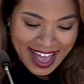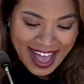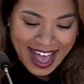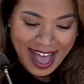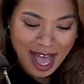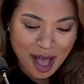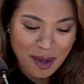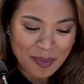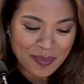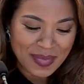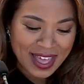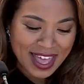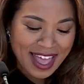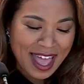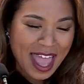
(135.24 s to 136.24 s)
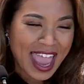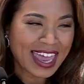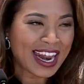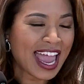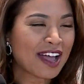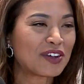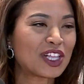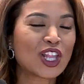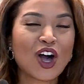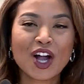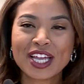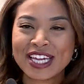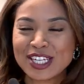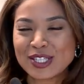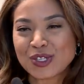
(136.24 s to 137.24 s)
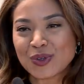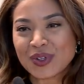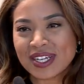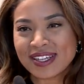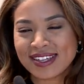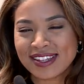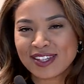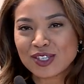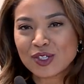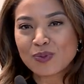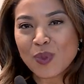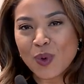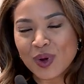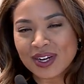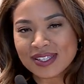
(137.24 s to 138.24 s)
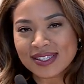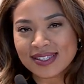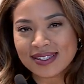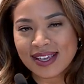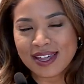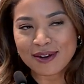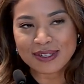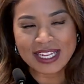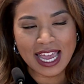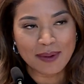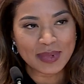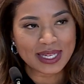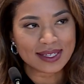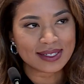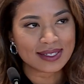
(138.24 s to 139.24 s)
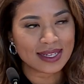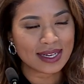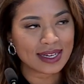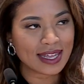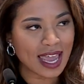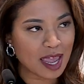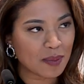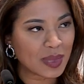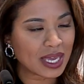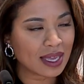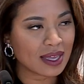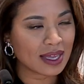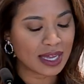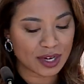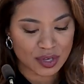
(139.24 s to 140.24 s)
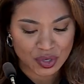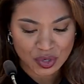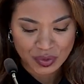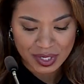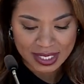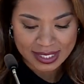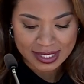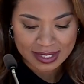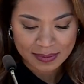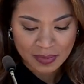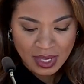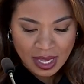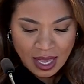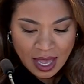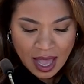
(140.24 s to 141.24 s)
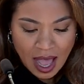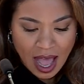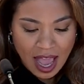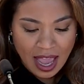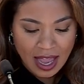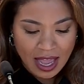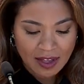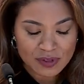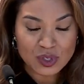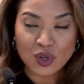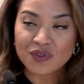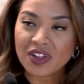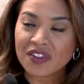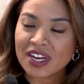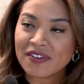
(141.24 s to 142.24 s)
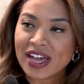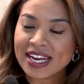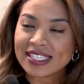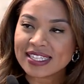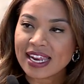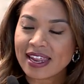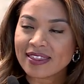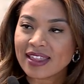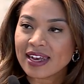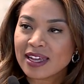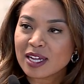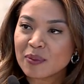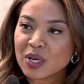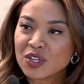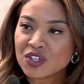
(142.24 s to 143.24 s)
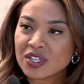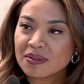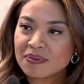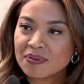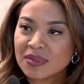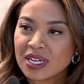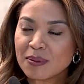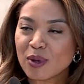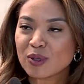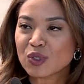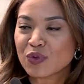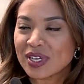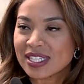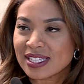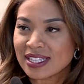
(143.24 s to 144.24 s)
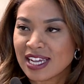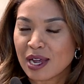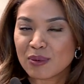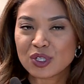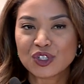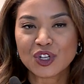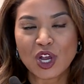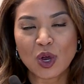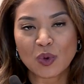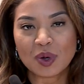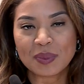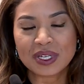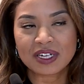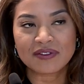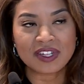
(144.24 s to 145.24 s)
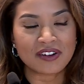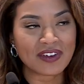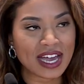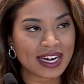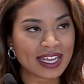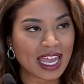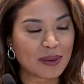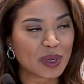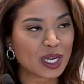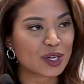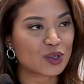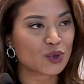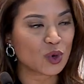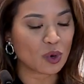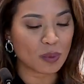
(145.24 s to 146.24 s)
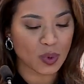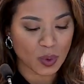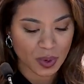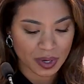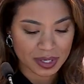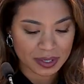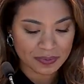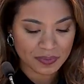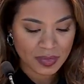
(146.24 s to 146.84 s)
And I have a long history in the sports, entertainment, and gaming industries. I have served on the Nevada State Athletic Commission, and most recently I was chairwoman of the Nevada Gaming Control Board.